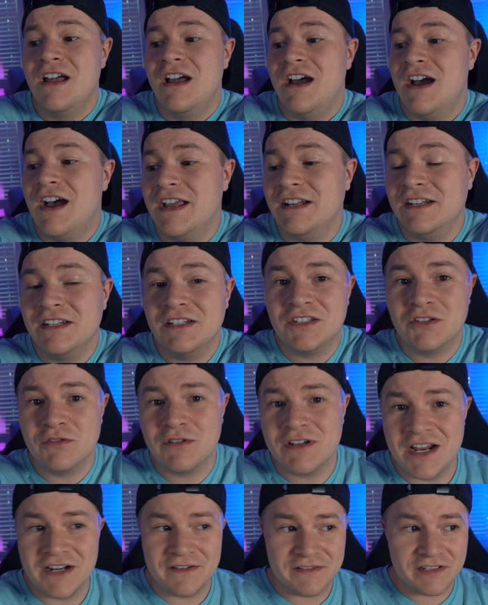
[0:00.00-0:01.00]
I need to
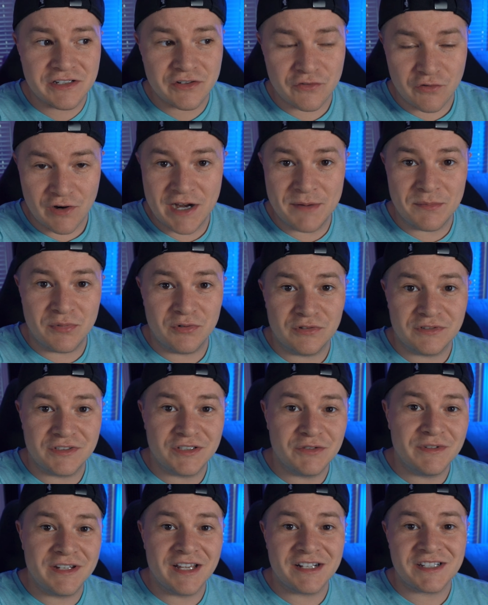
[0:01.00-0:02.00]
kind of scramble
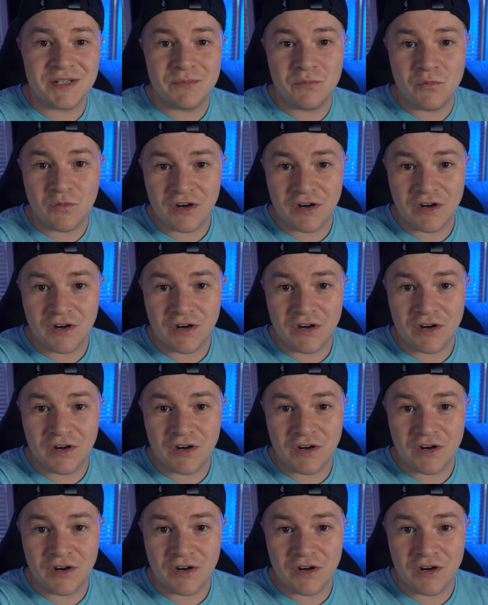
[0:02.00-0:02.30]
to get some